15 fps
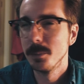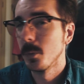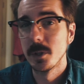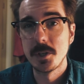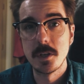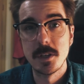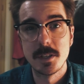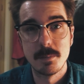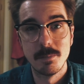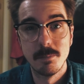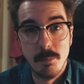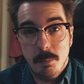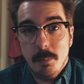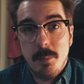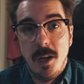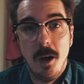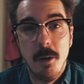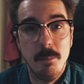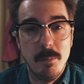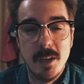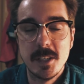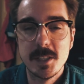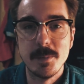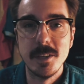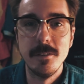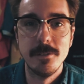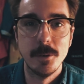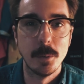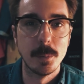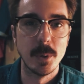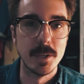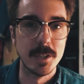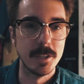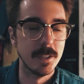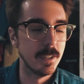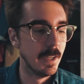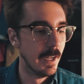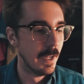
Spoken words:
which is makes me feel pretty good.